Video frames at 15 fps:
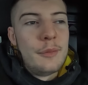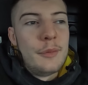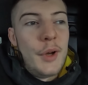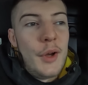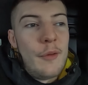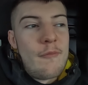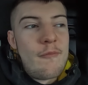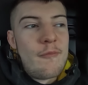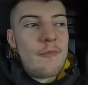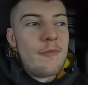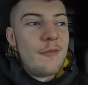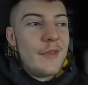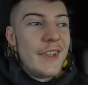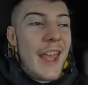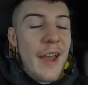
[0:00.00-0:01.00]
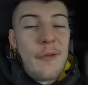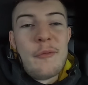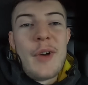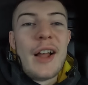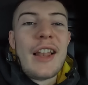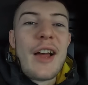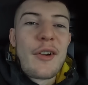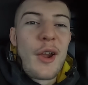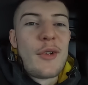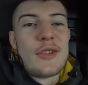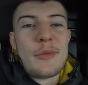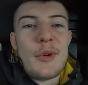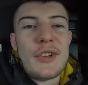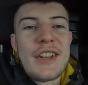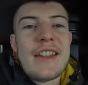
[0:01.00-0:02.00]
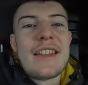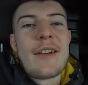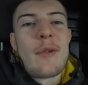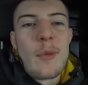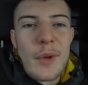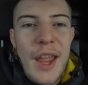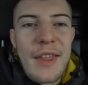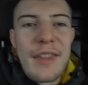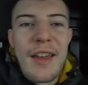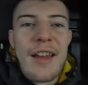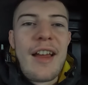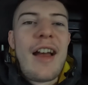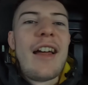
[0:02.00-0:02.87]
But yeah, well, I'll go into more detail when we get there.